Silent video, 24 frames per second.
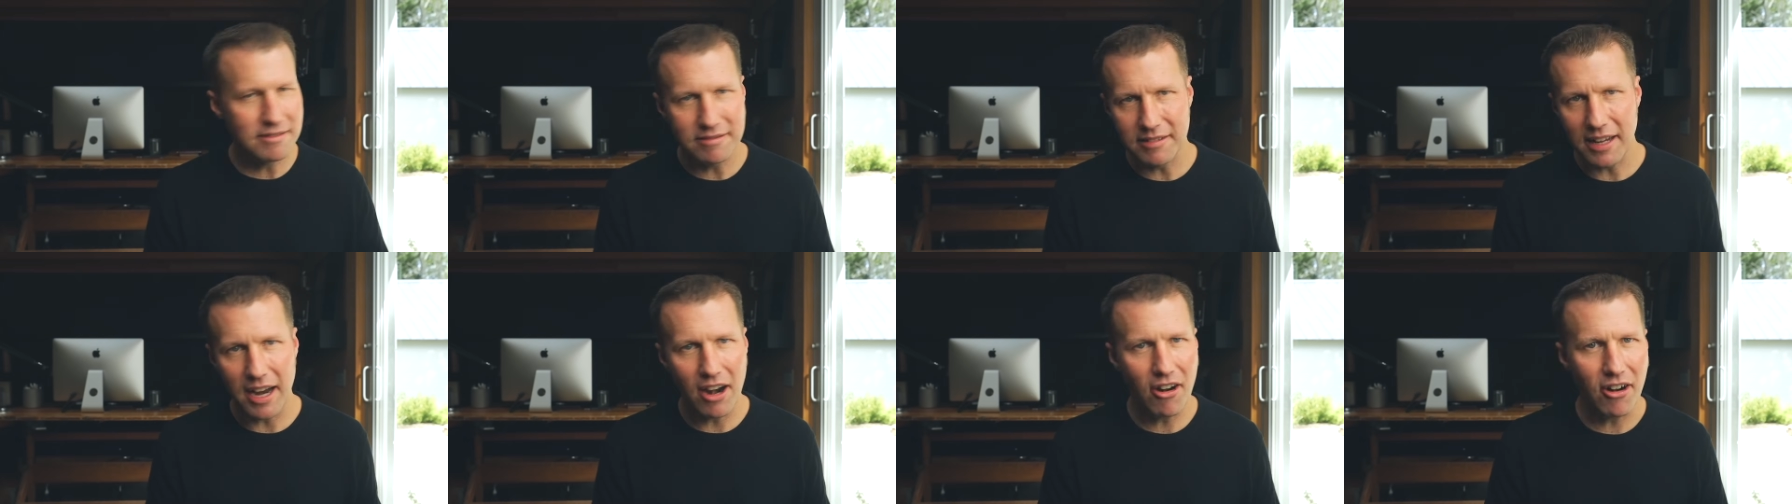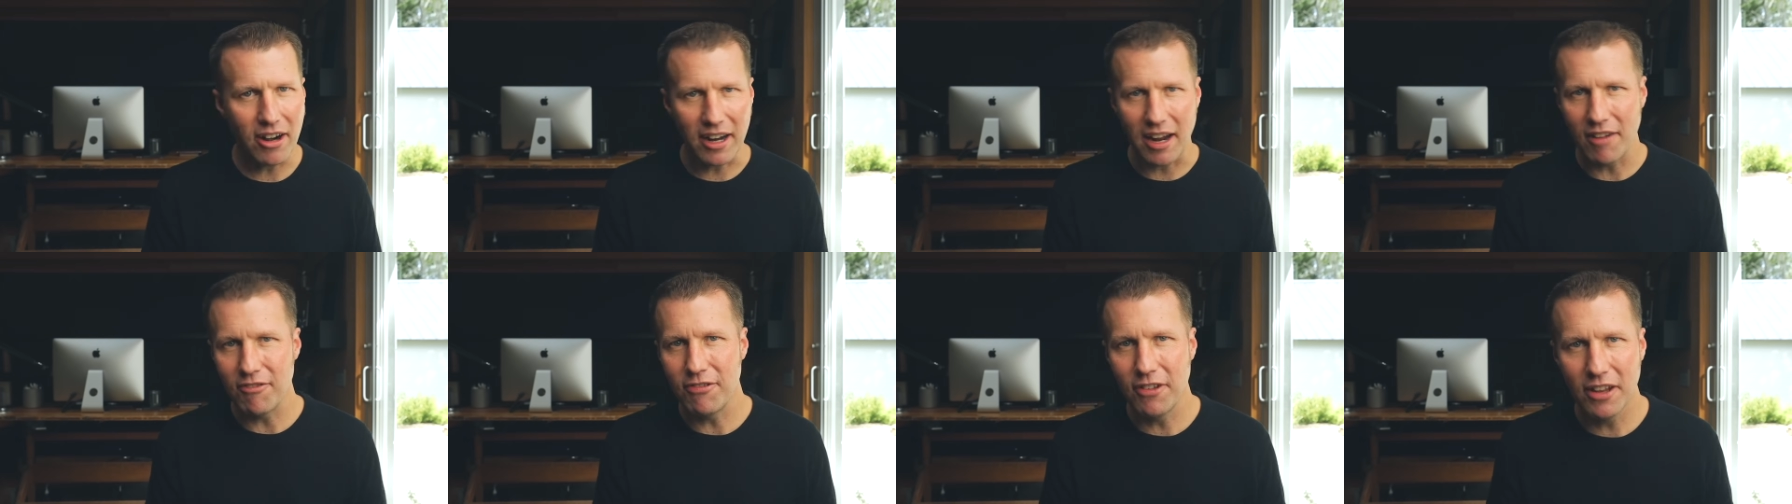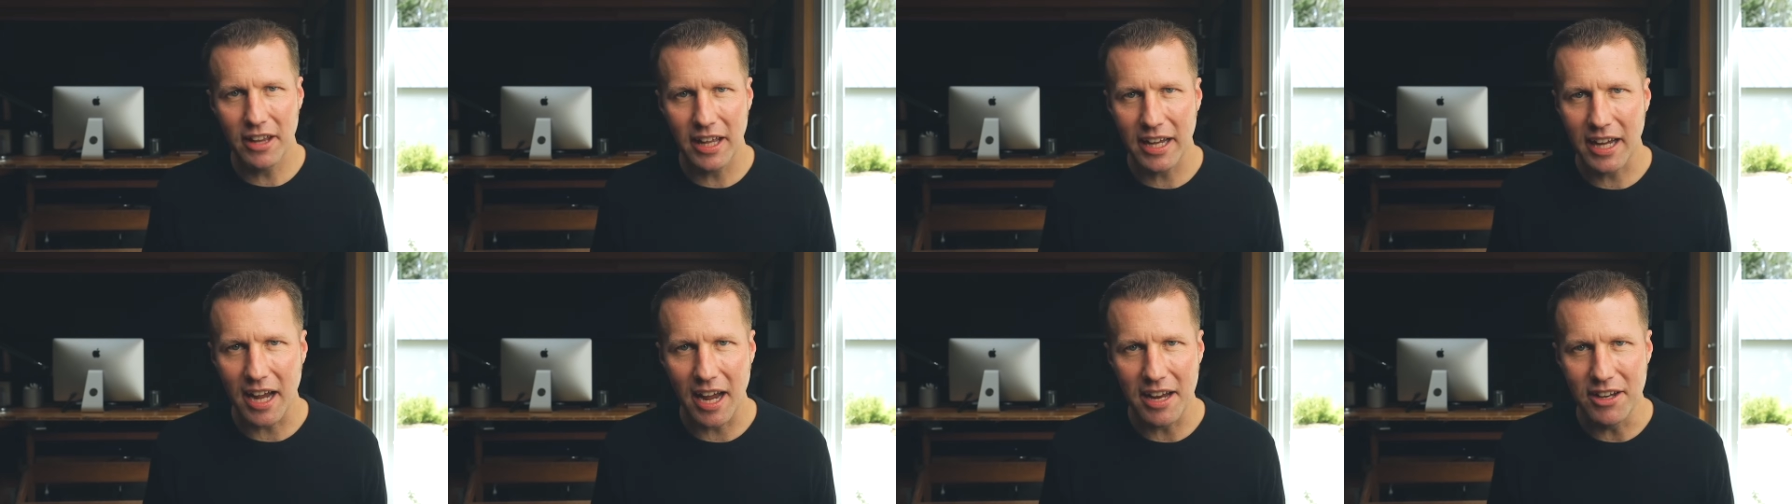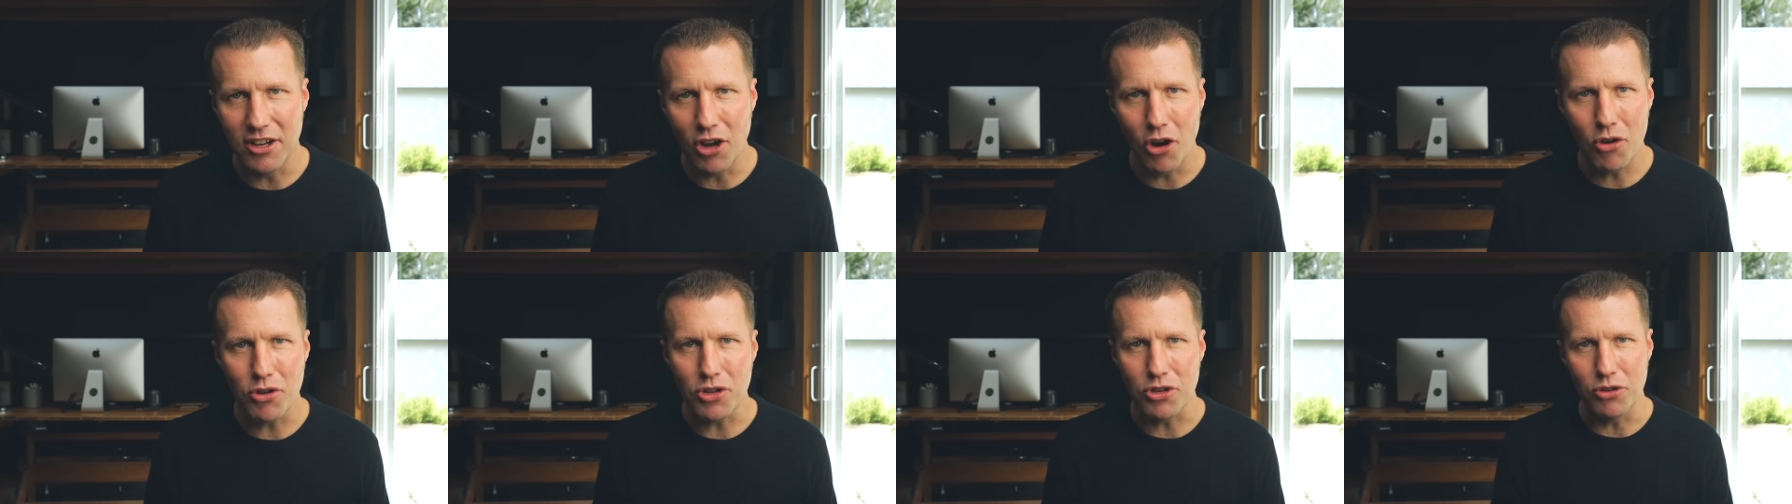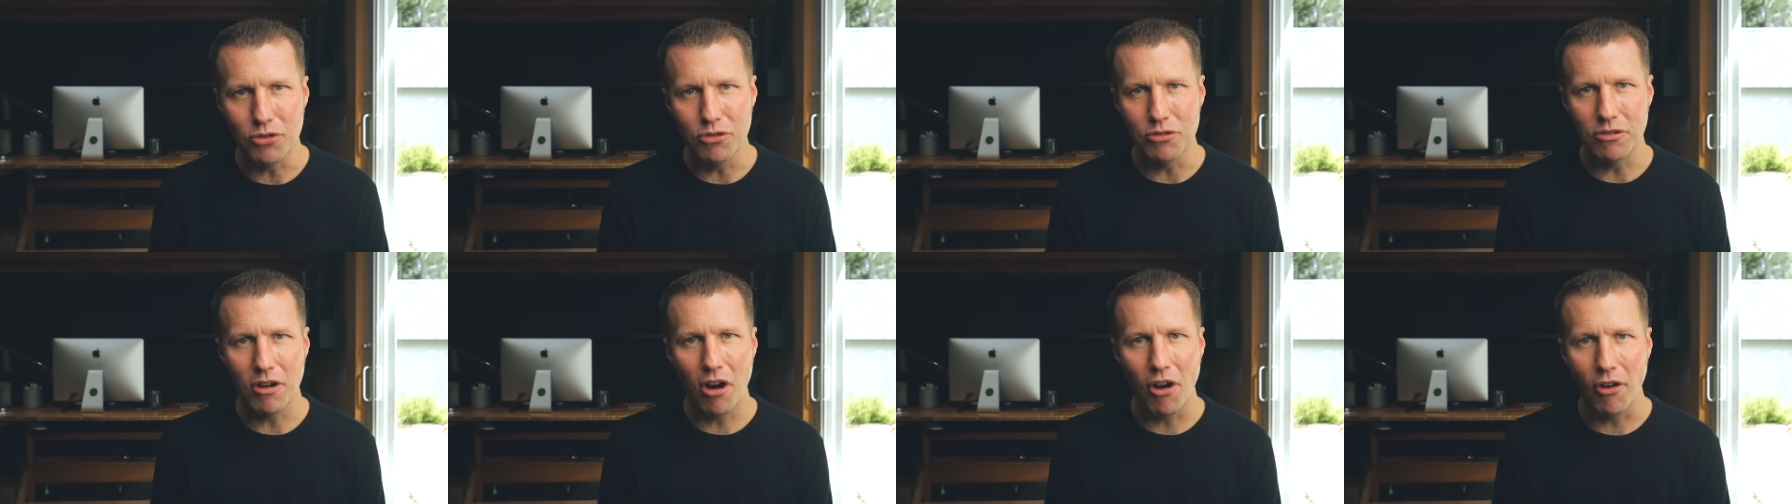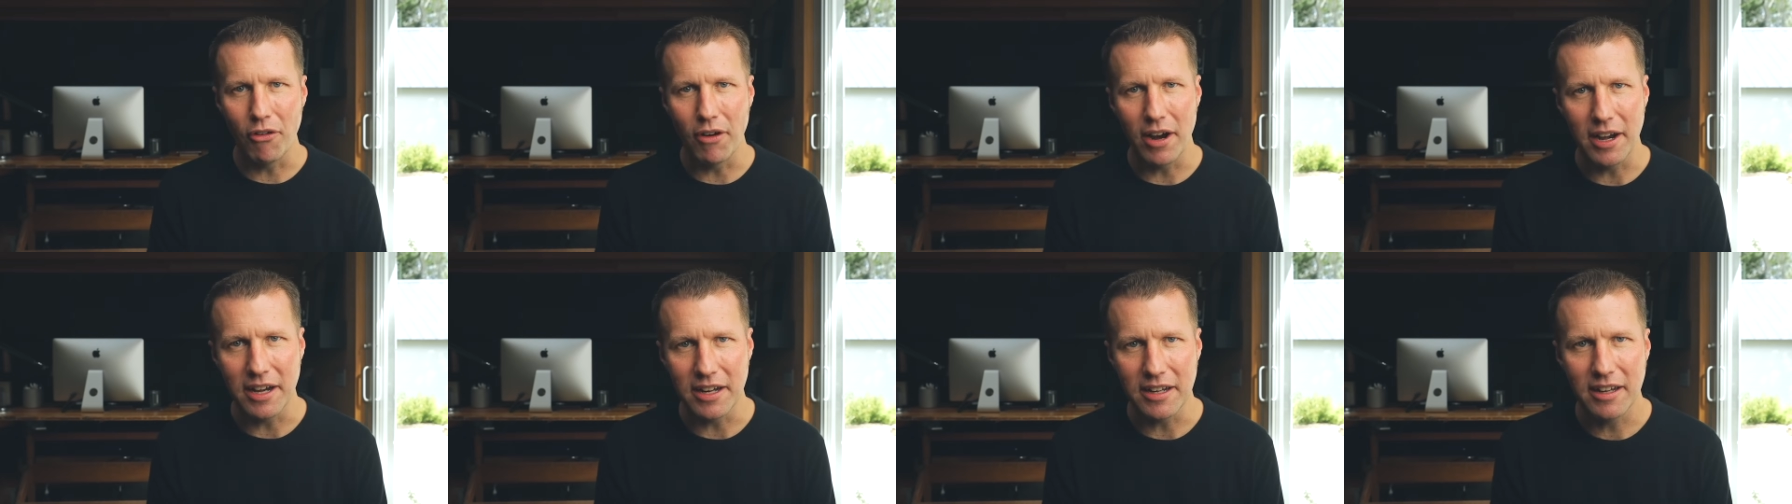Eric, I feel like I know you
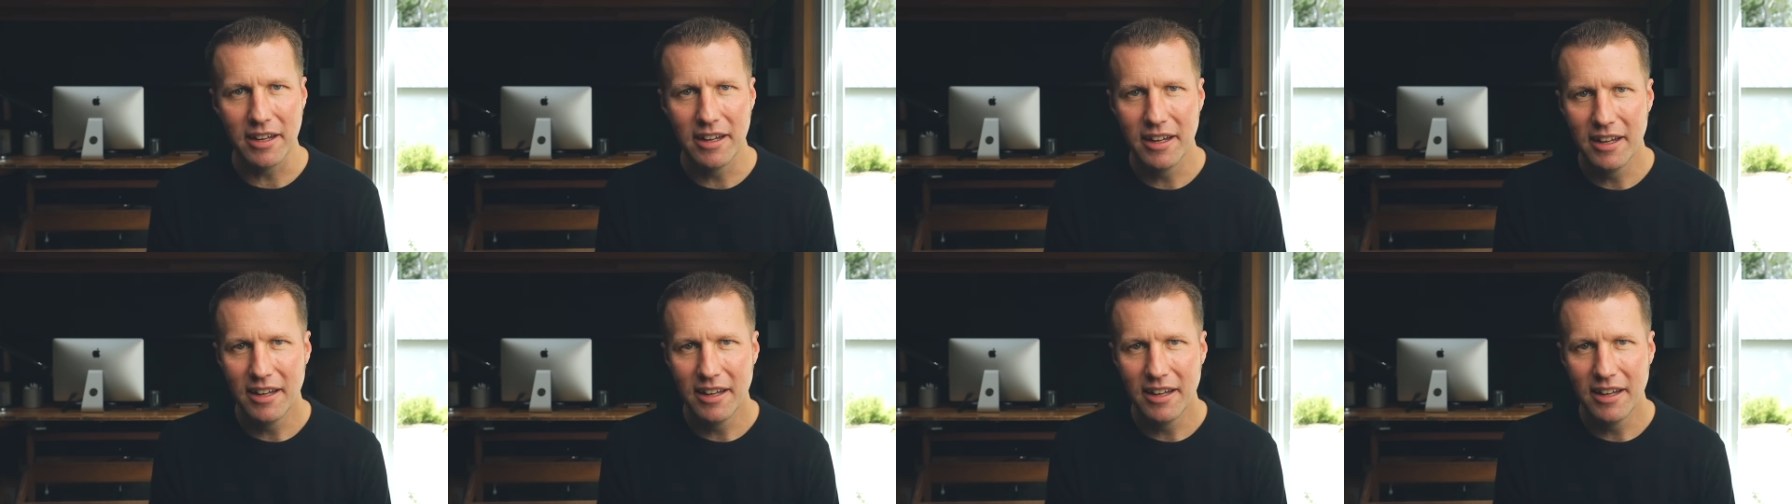already."